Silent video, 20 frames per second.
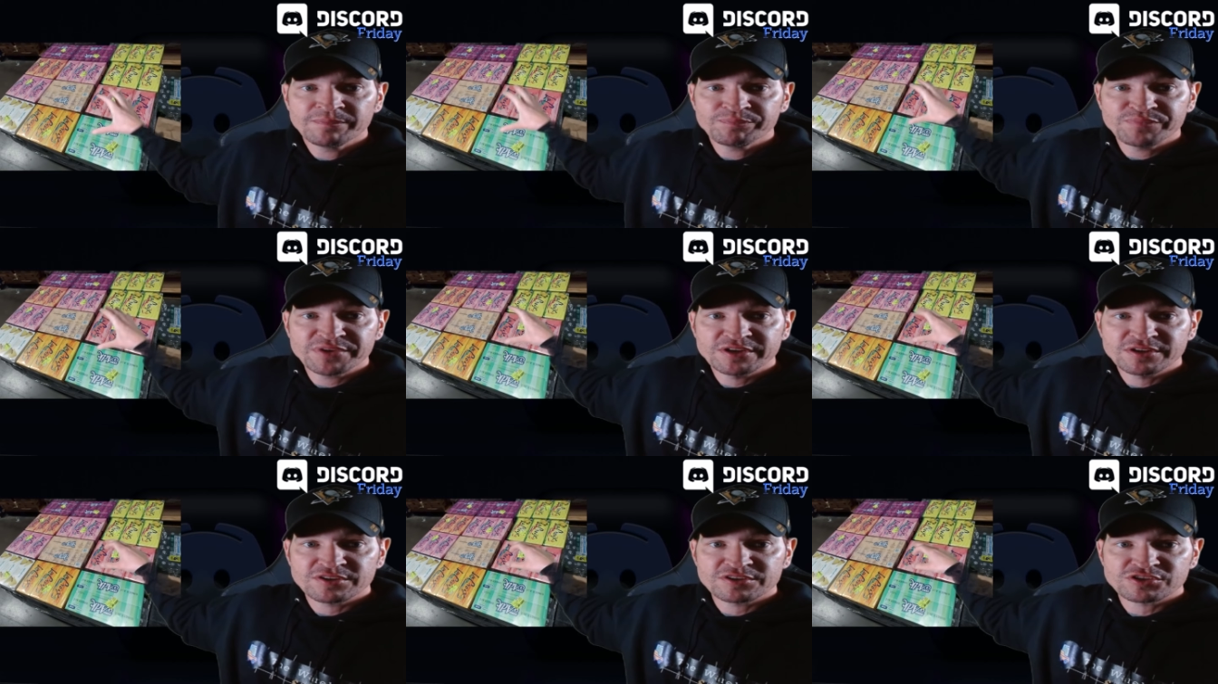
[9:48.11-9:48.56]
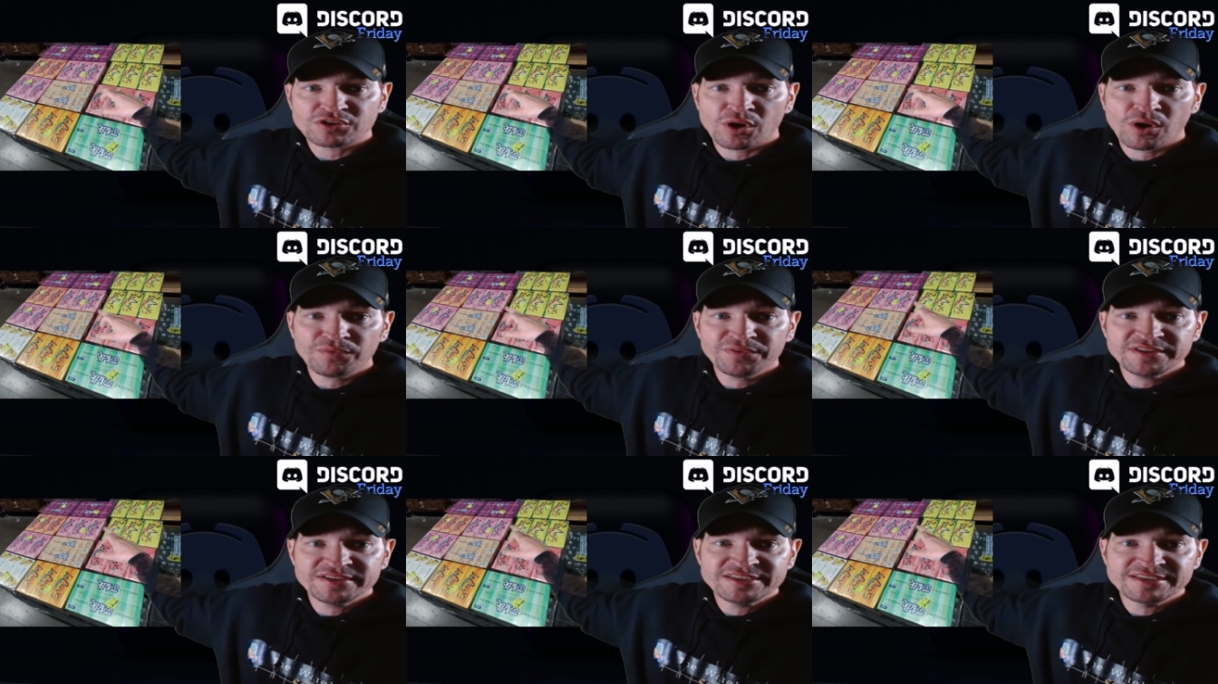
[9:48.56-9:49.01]
because
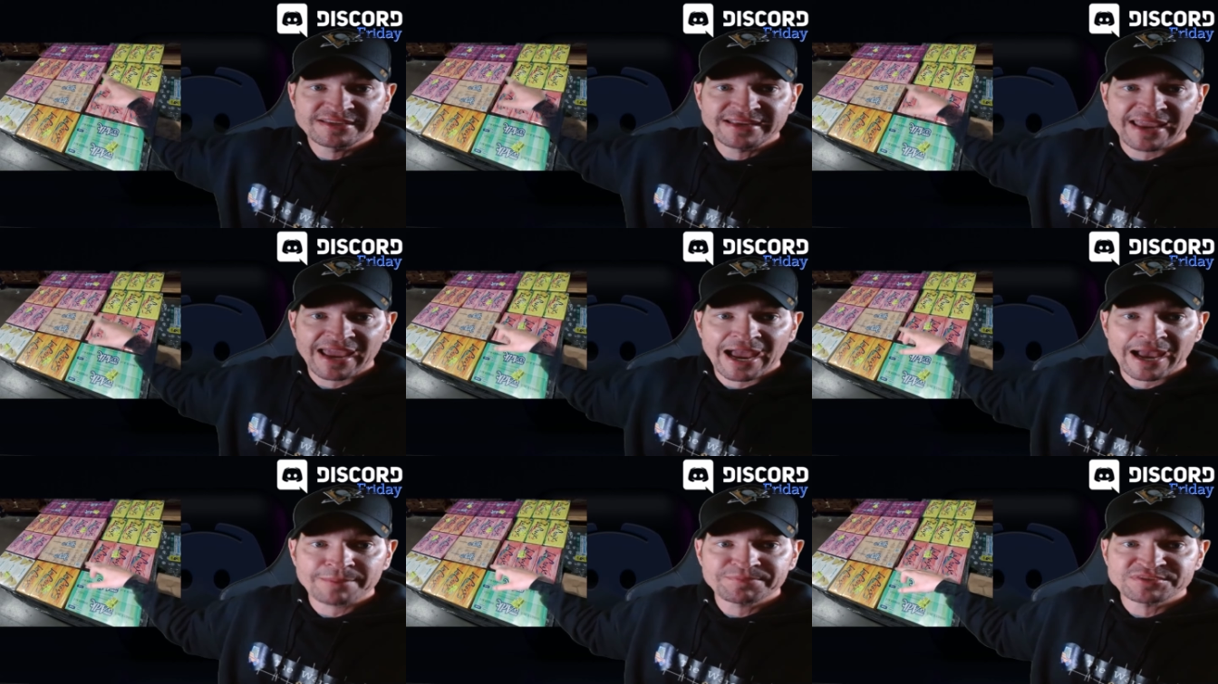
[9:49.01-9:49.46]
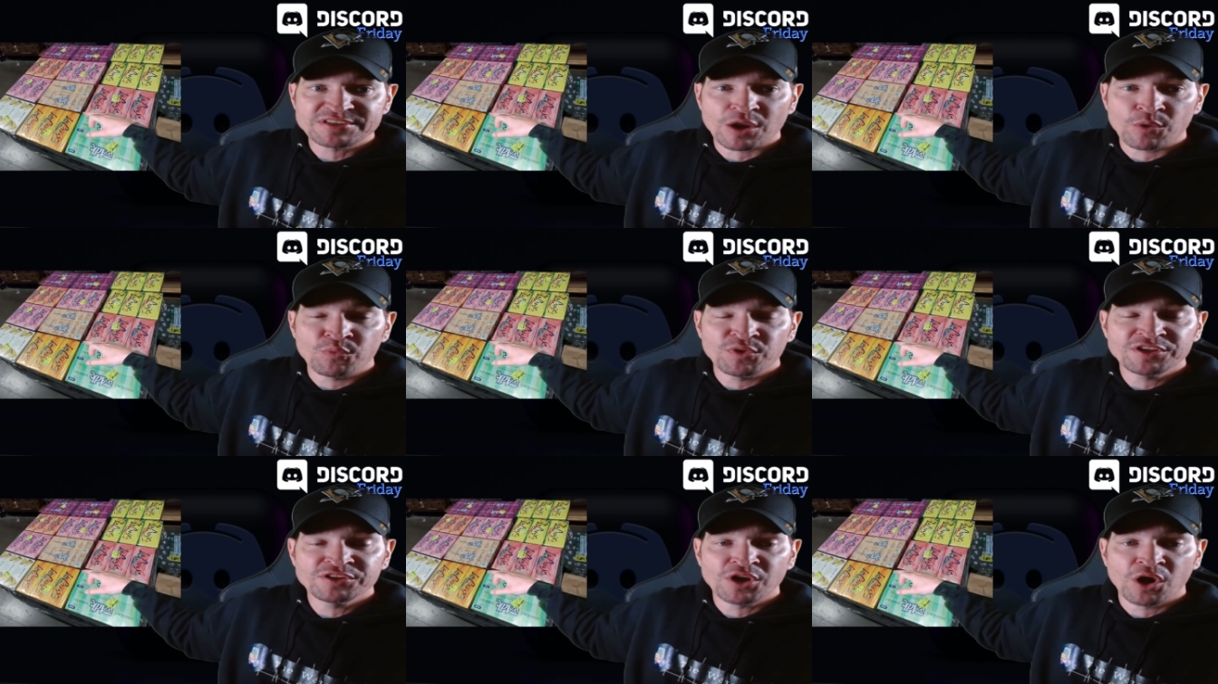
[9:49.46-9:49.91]
all these gaps
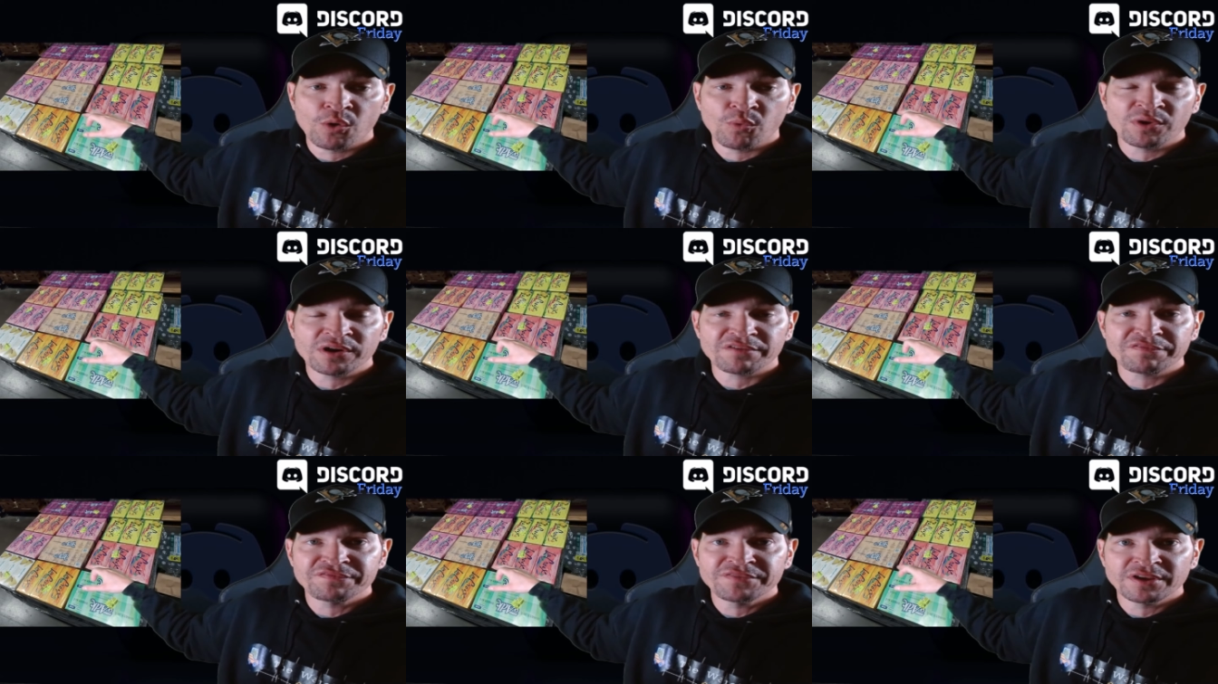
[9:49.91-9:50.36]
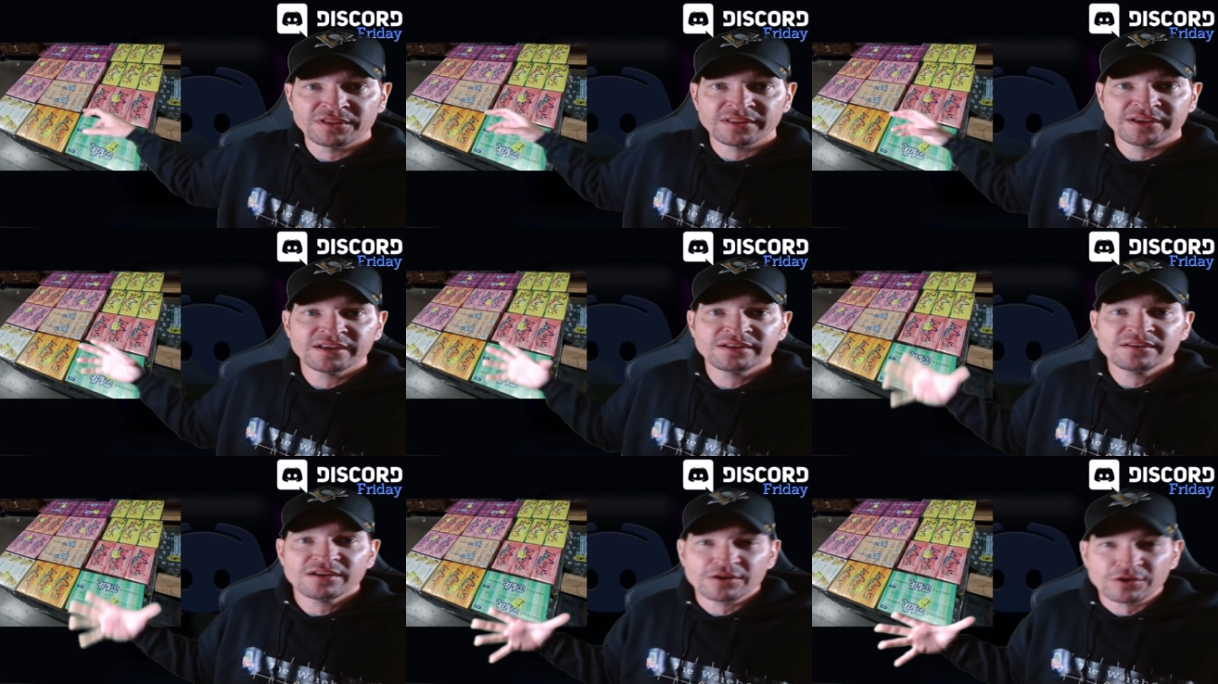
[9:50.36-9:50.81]
that we don't want to fill
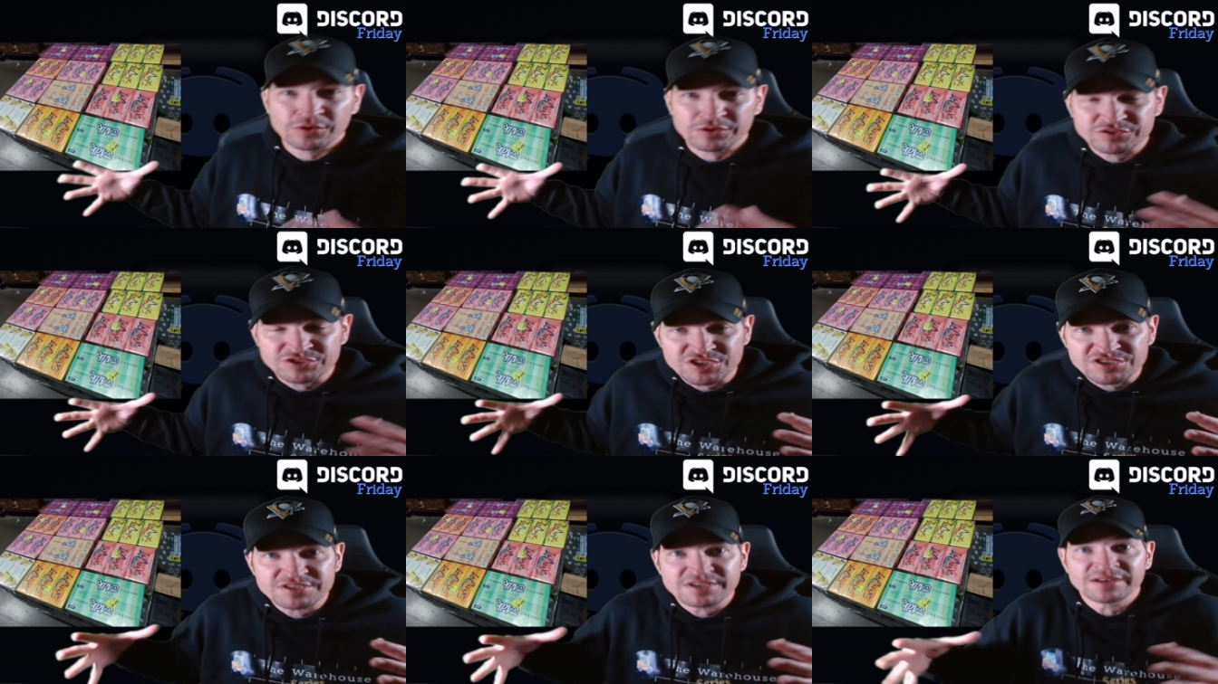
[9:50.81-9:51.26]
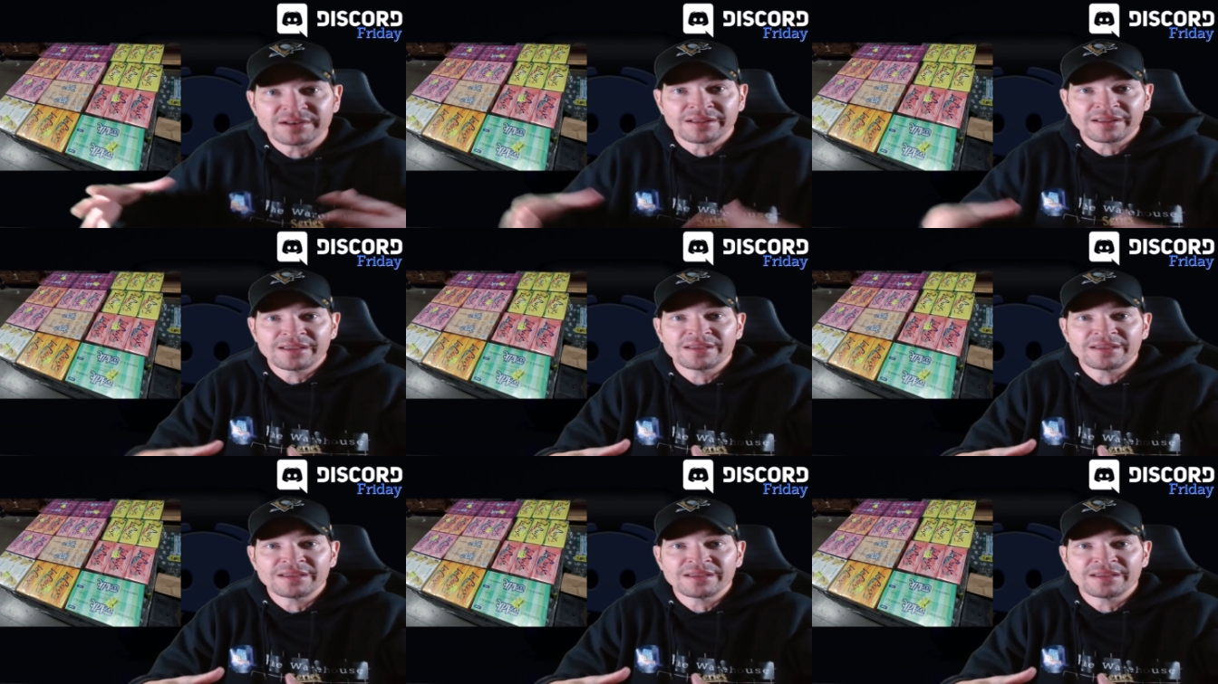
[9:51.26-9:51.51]
in are just going to